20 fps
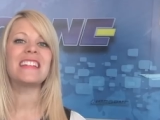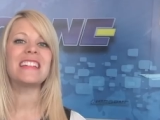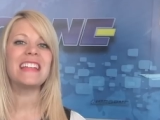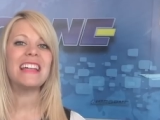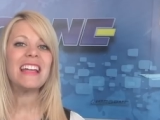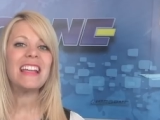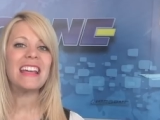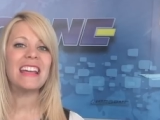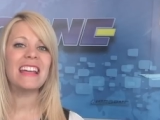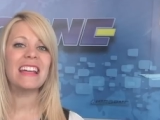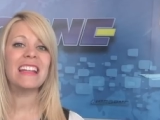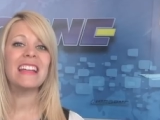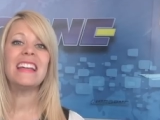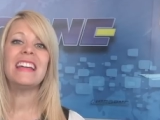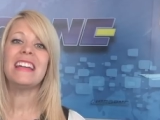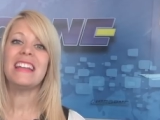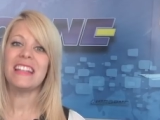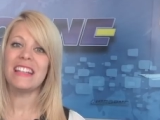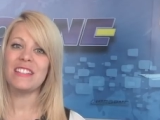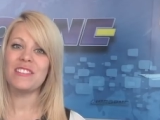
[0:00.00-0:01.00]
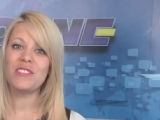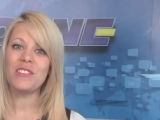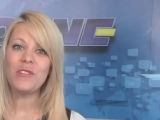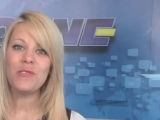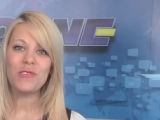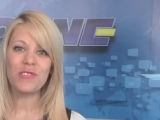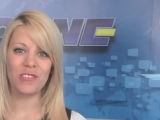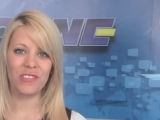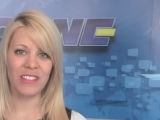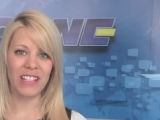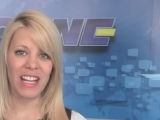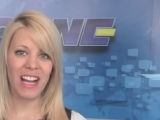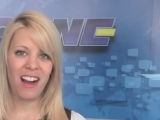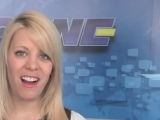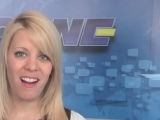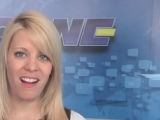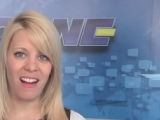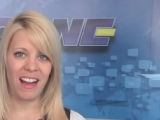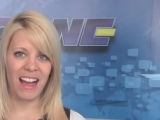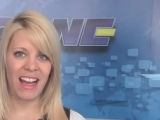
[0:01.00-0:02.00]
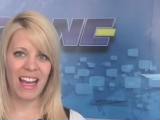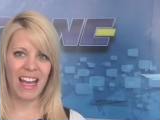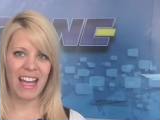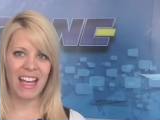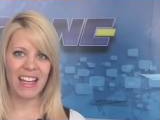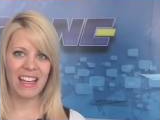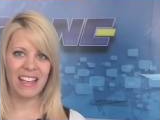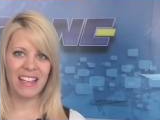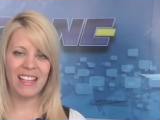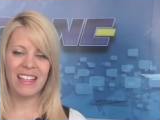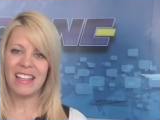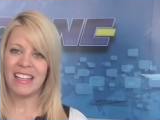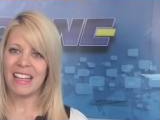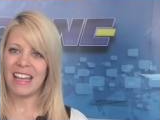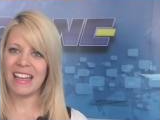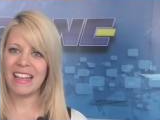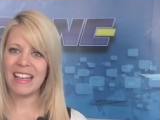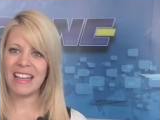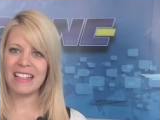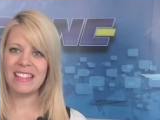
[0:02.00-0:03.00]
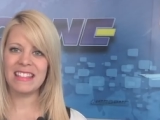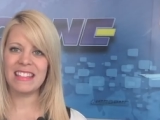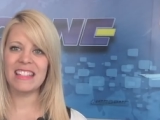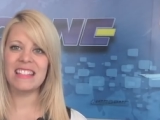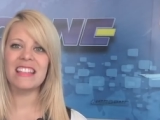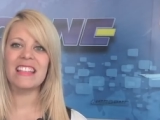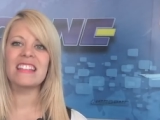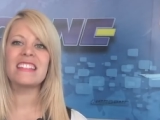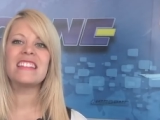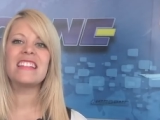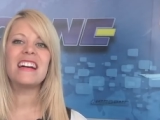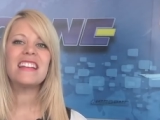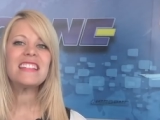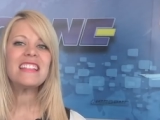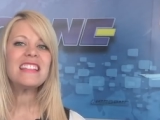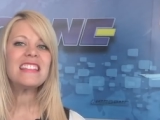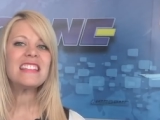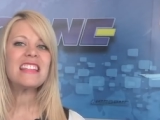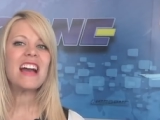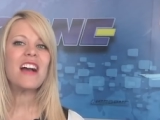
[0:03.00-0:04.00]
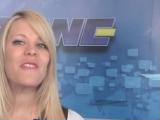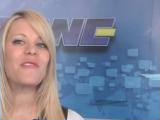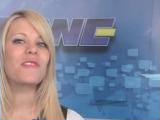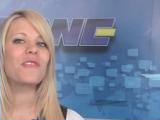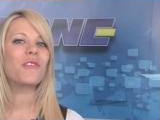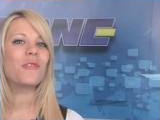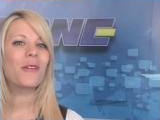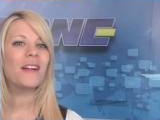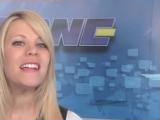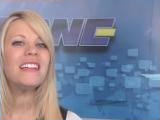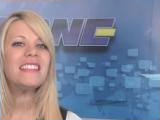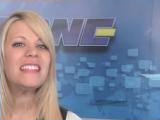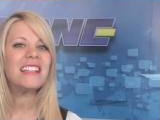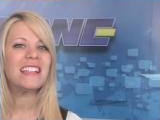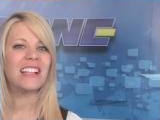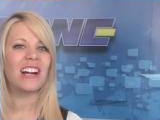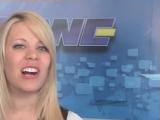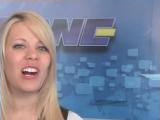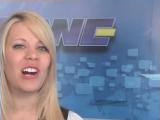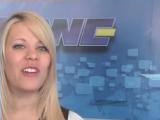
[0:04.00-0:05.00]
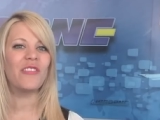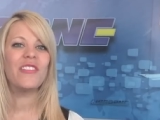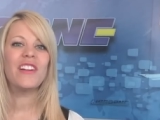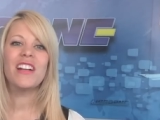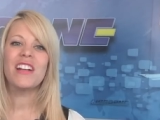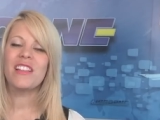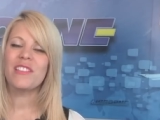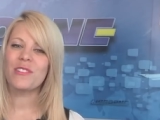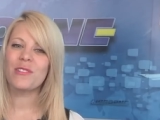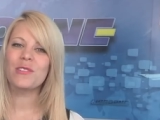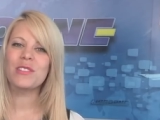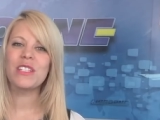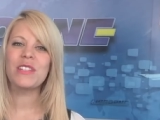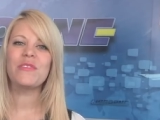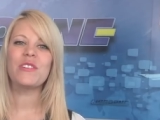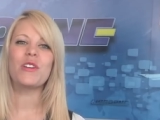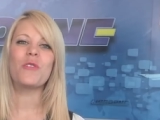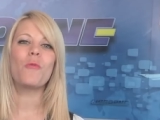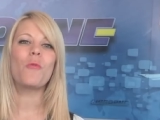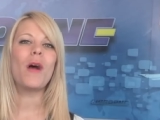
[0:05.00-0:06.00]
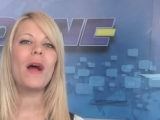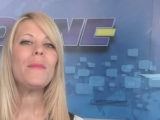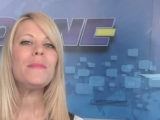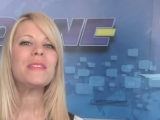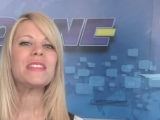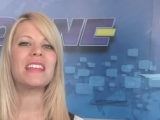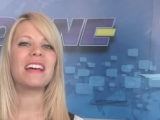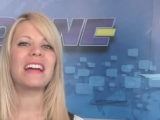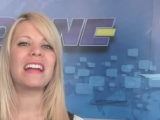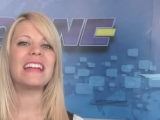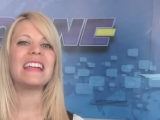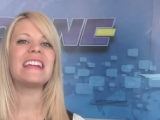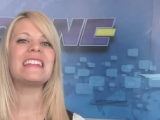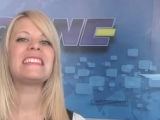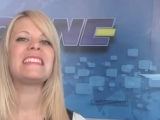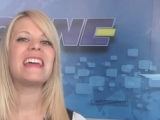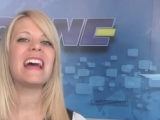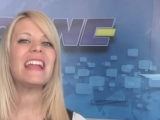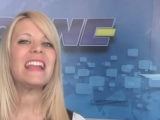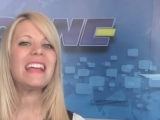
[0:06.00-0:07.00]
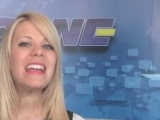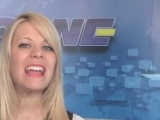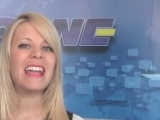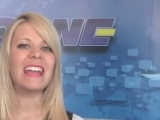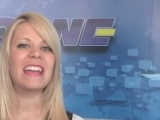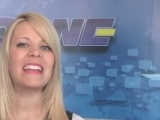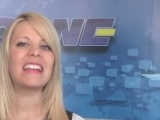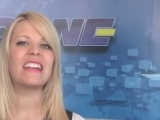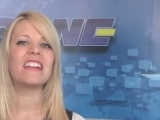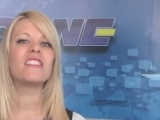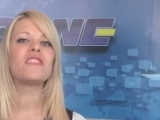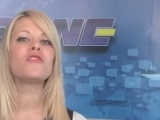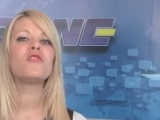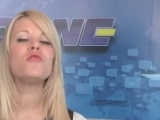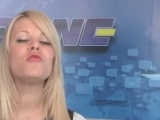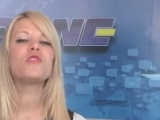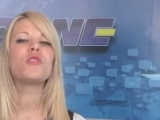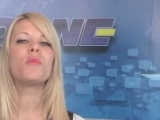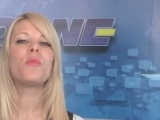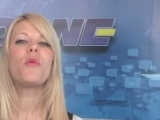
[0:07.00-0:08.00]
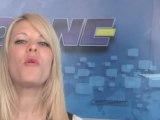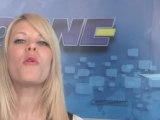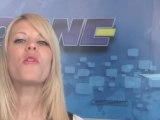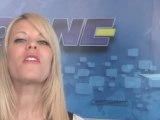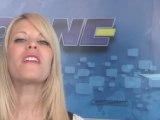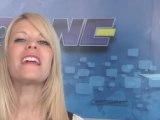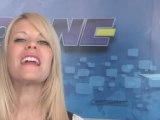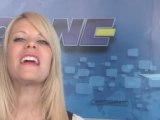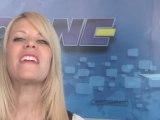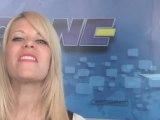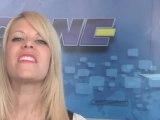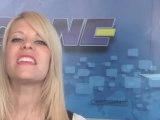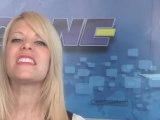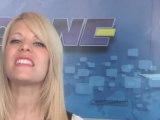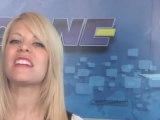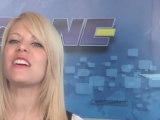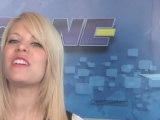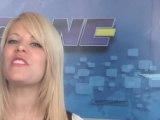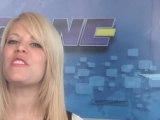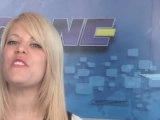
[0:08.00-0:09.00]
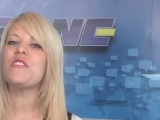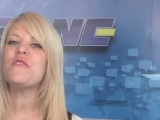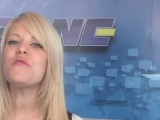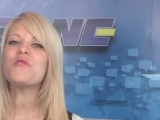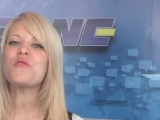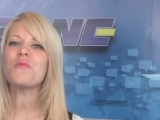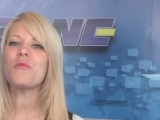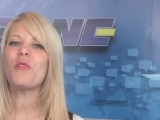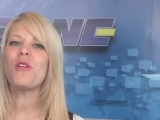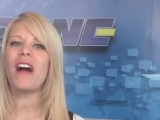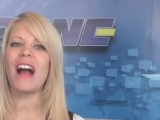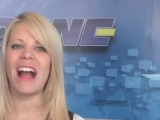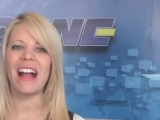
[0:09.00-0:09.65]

to get it is usually high. In case this doesn't sound crazy enough, there's even a website dedicated to supporting this unusual